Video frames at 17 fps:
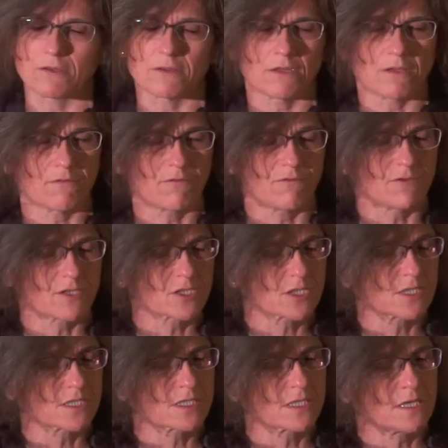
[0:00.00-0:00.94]
on the
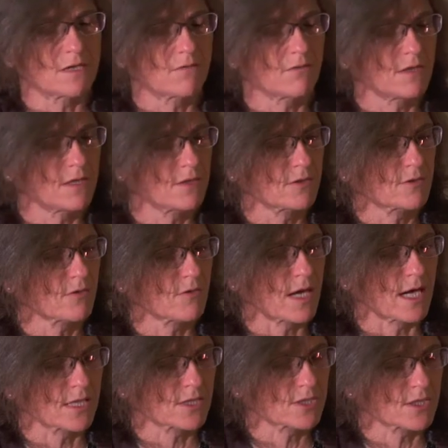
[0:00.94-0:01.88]
efficiency of the
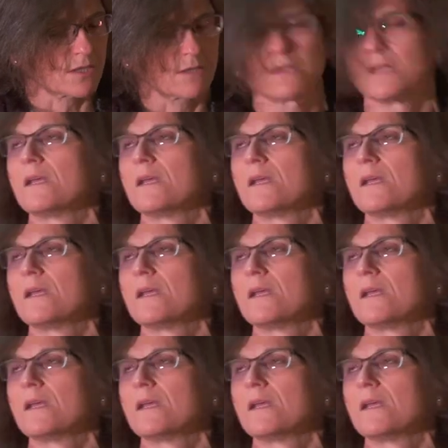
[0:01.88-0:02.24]
interaction.